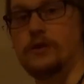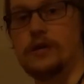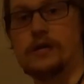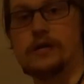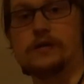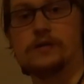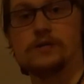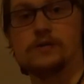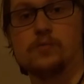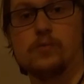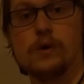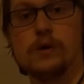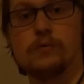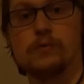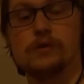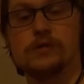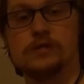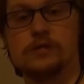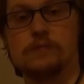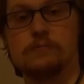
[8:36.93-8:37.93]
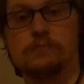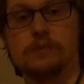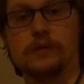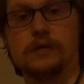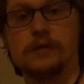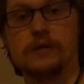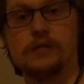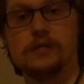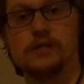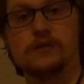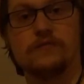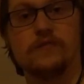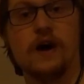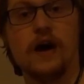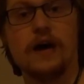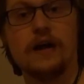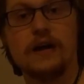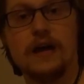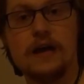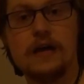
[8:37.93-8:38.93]
is, we would simply
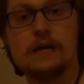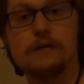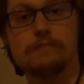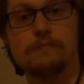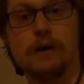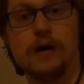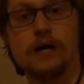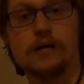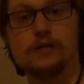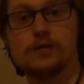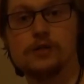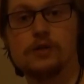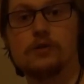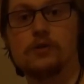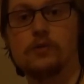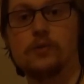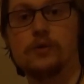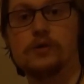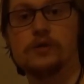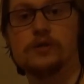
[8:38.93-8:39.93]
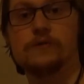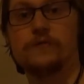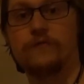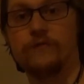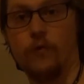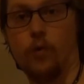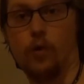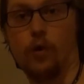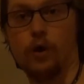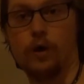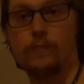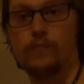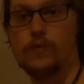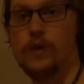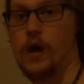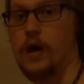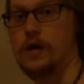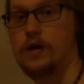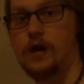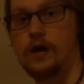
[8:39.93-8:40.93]
divide 8 by 2, which is 4.
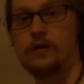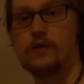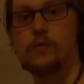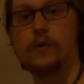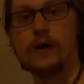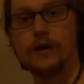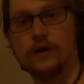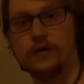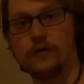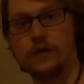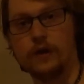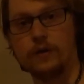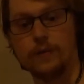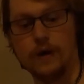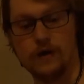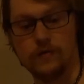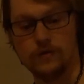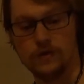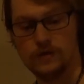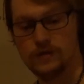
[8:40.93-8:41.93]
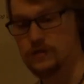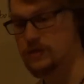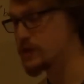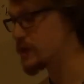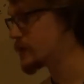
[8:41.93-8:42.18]
Another way to think about this